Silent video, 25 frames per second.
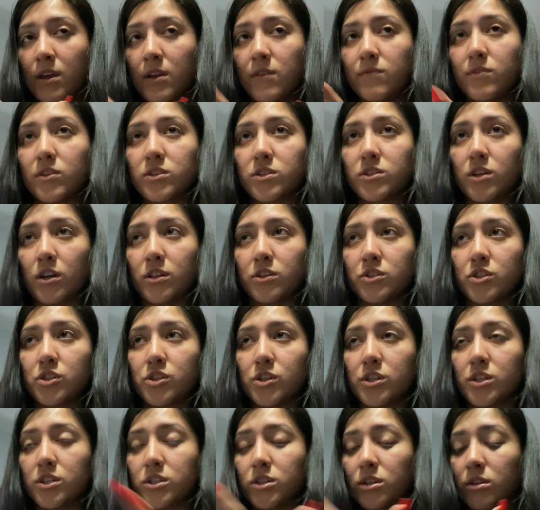the solids
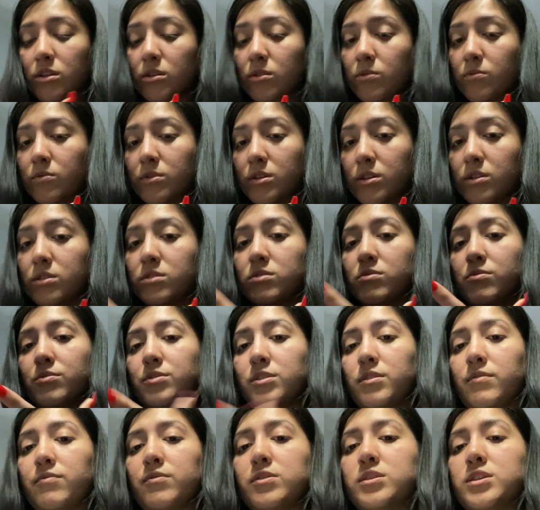turn into liquids, or
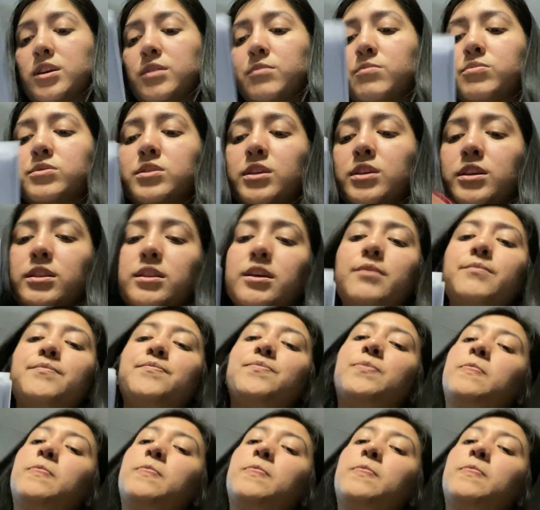different types like that.